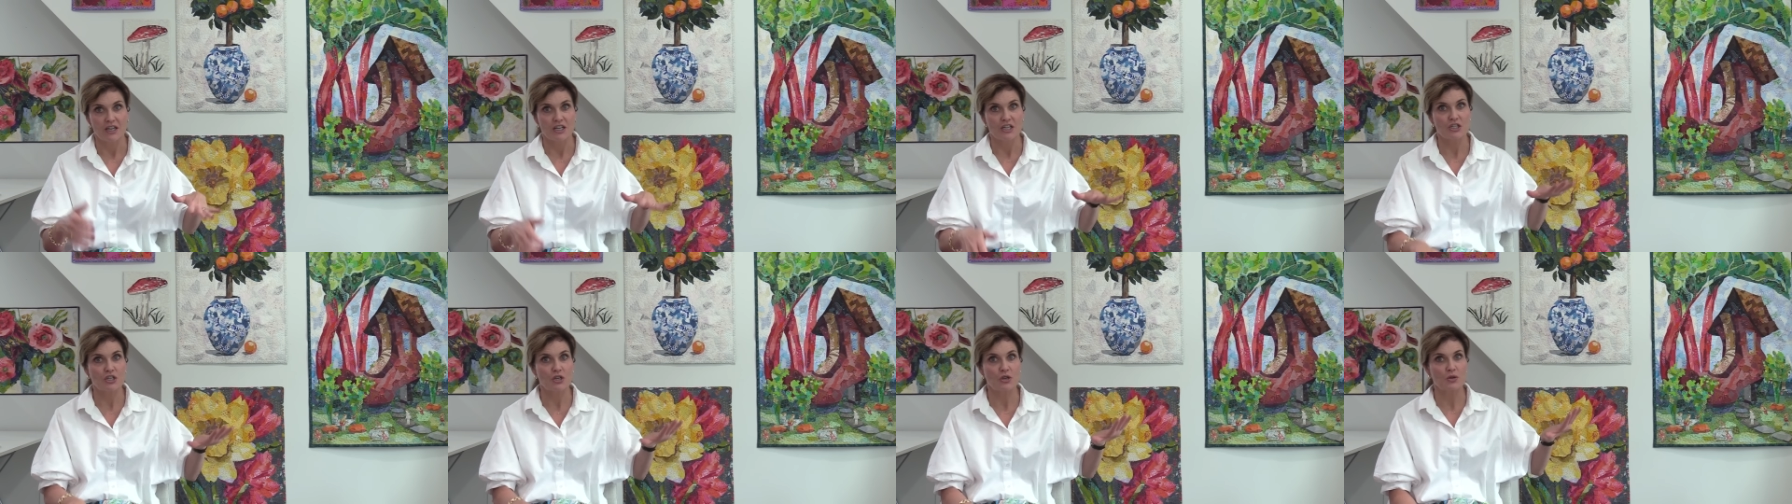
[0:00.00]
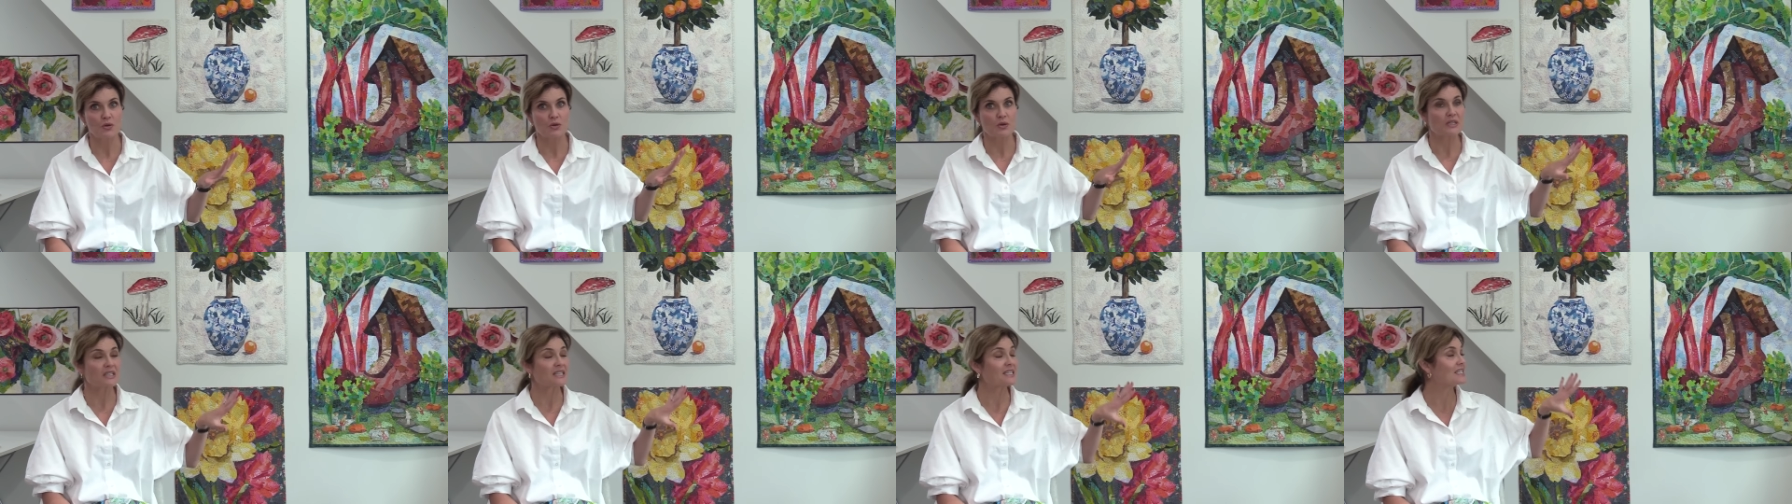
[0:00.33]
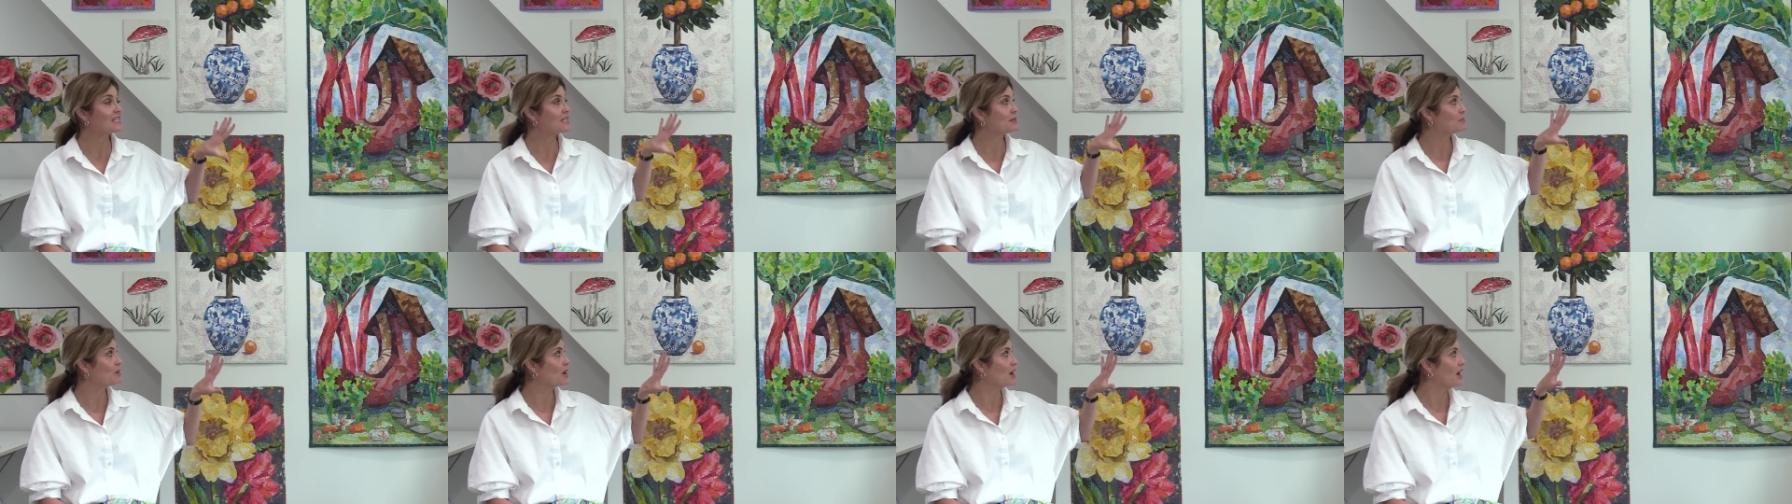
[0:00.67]
So you can
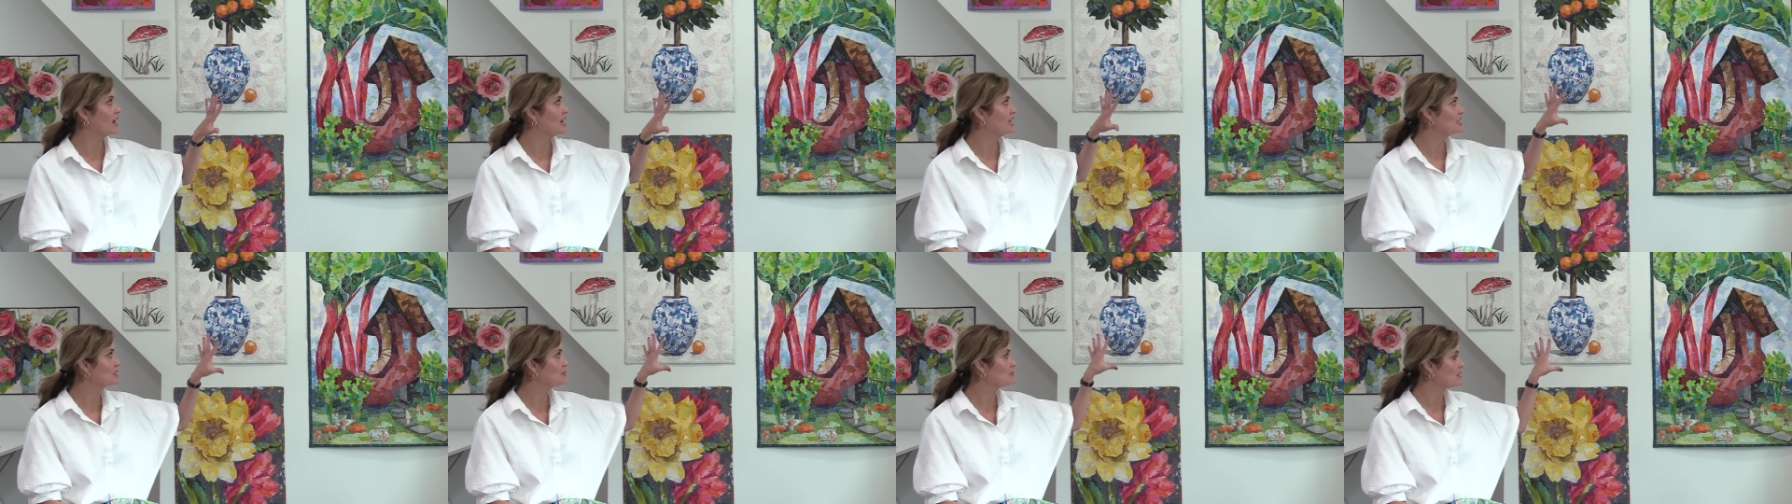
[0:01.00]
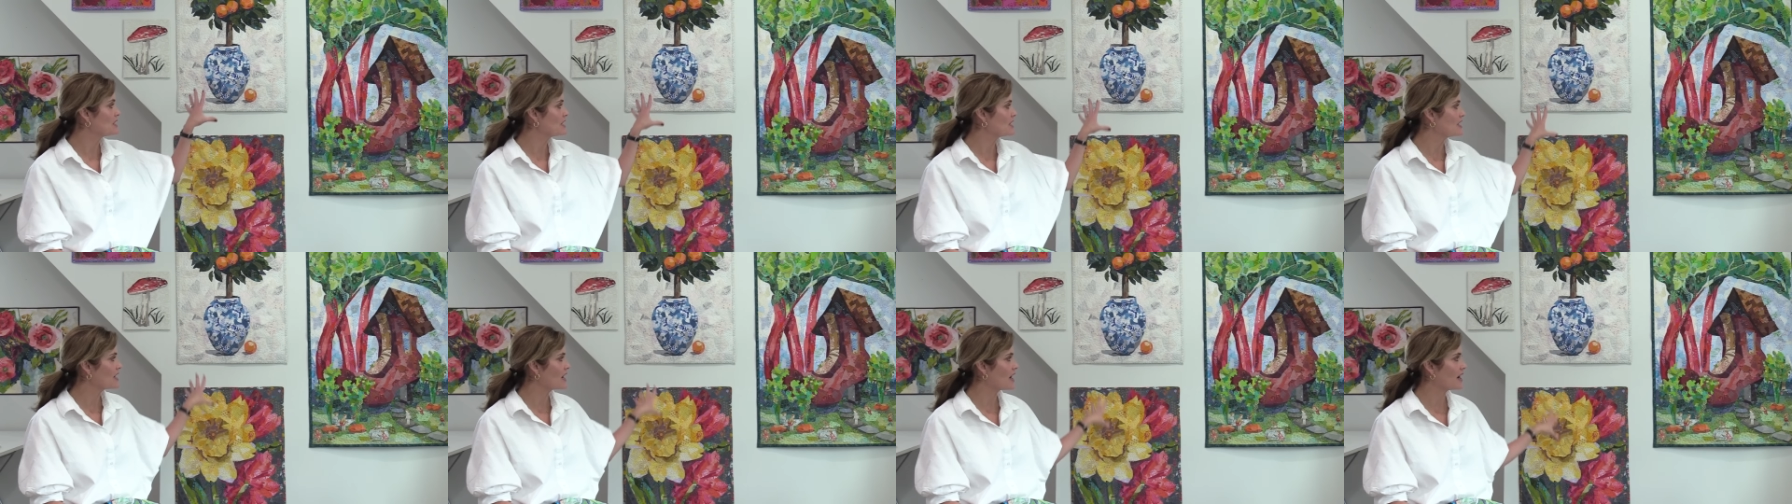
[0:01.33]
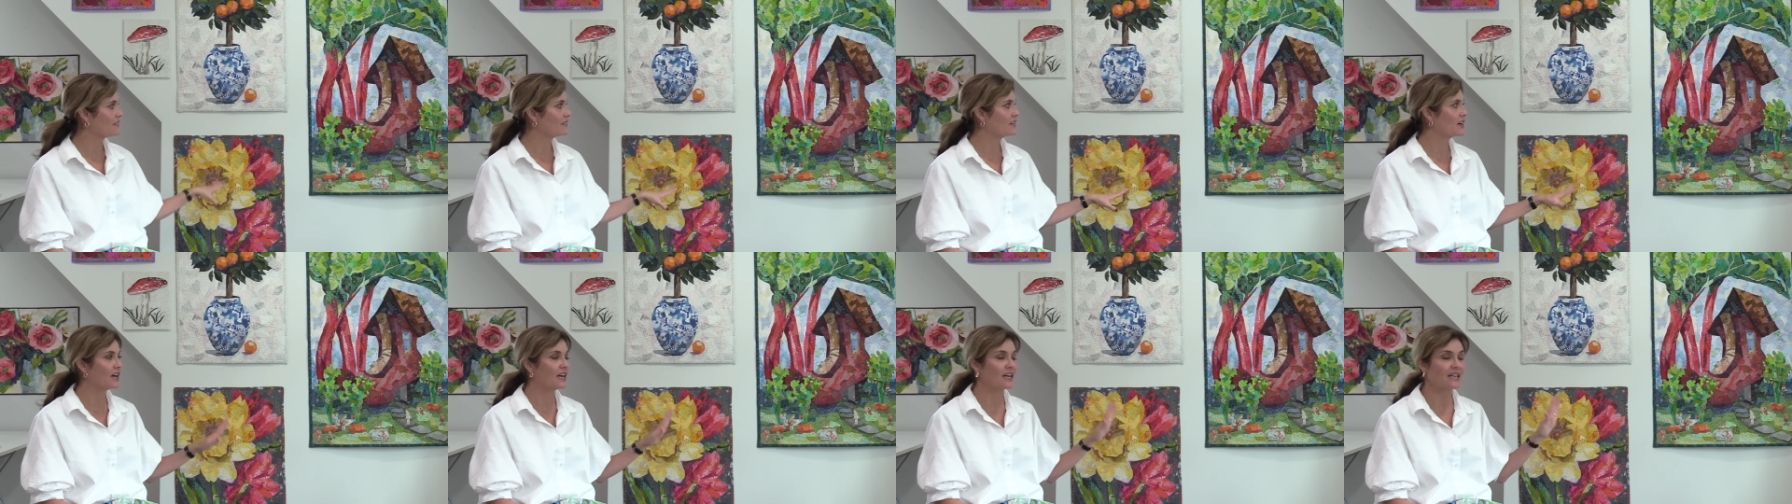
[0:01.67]
see behind me,
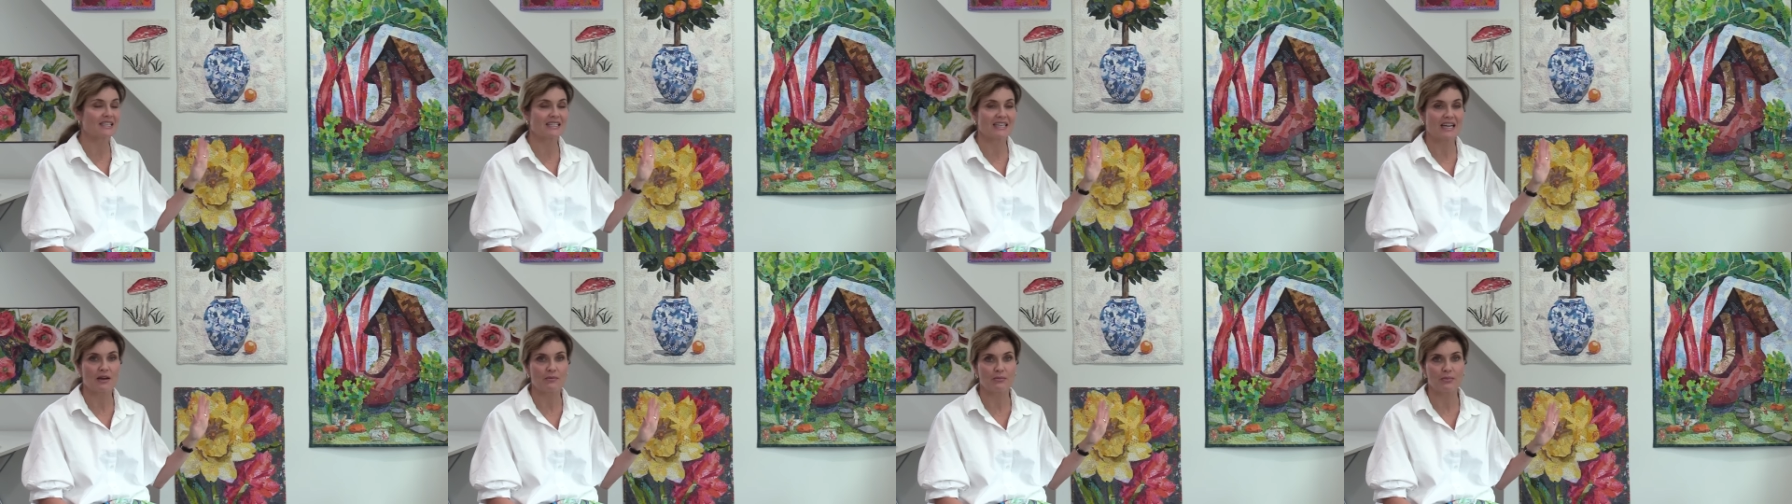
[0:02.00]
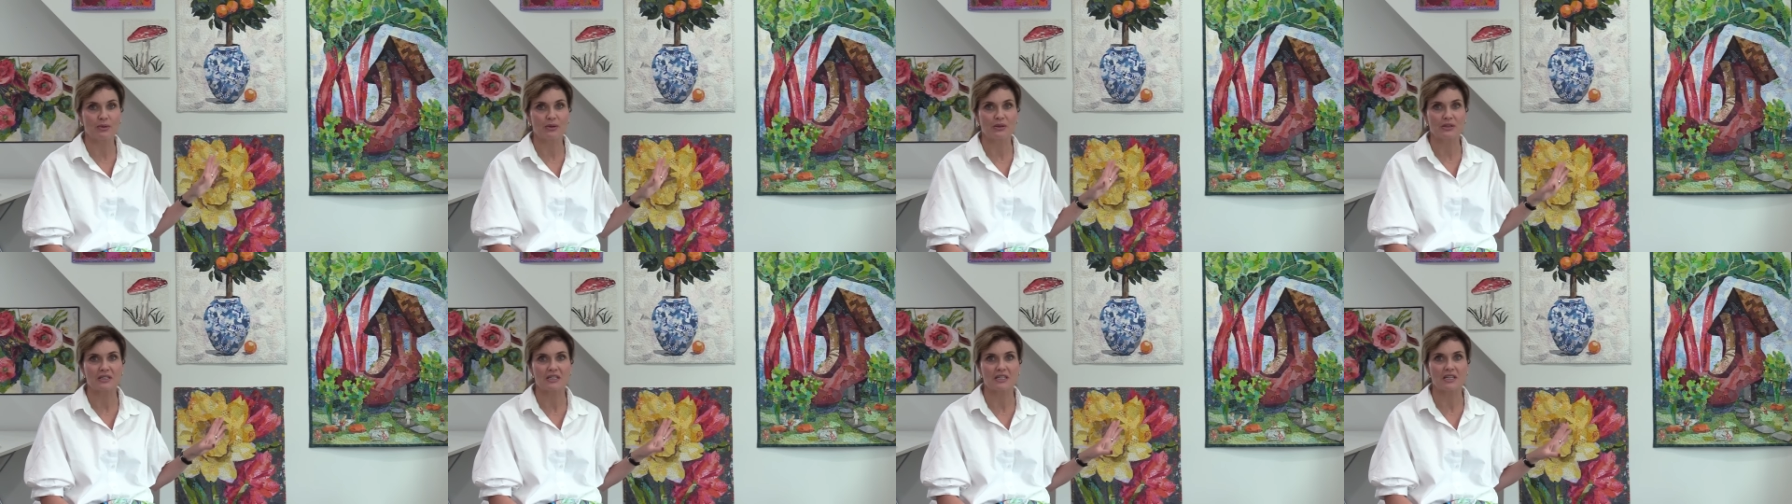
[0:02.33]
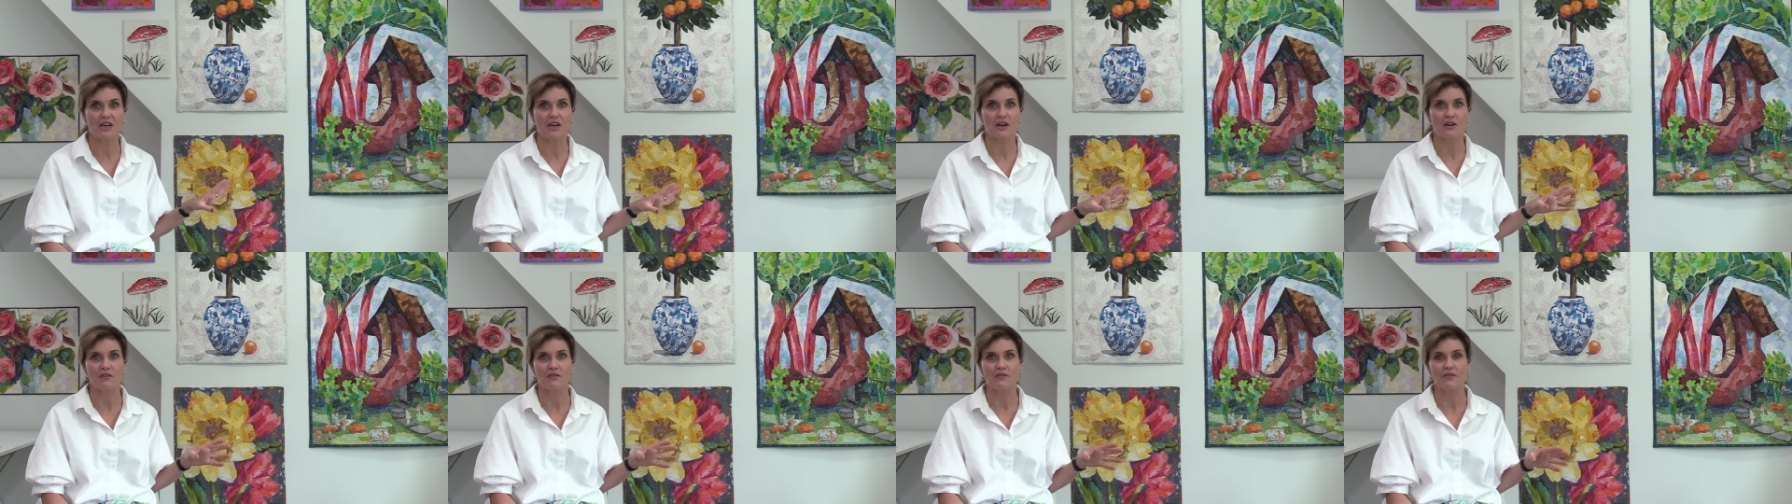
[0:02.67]
I've got examples
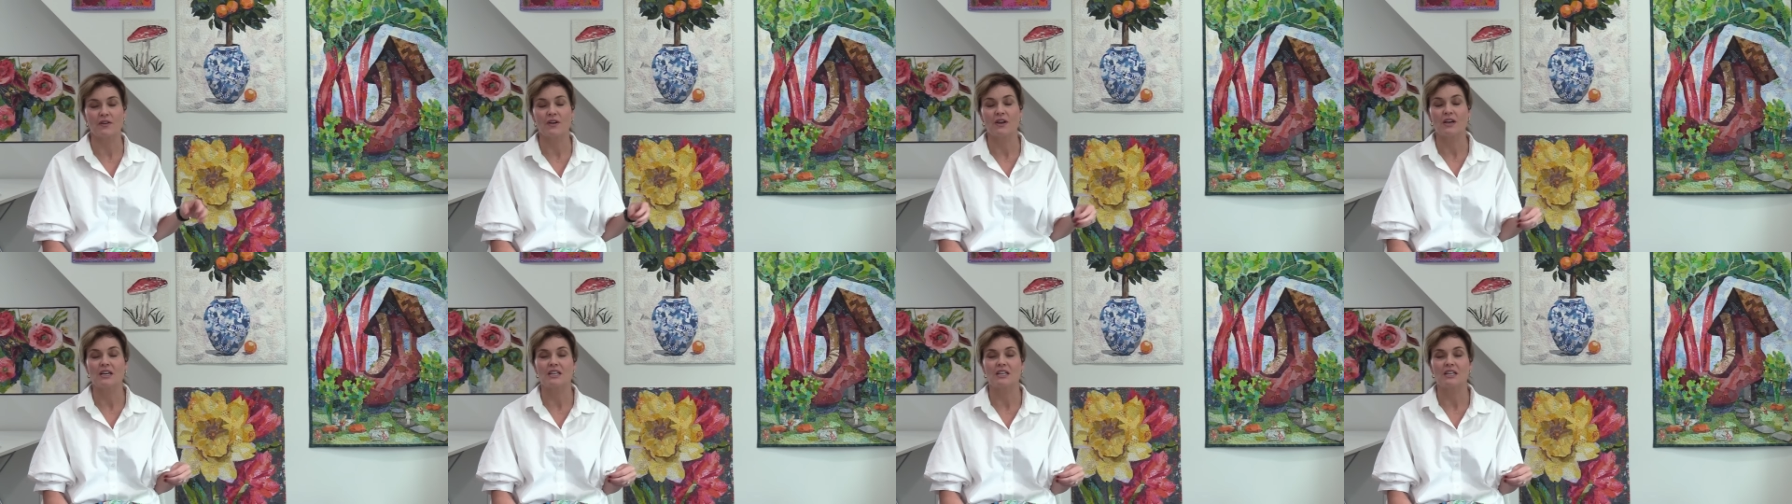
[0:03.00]
of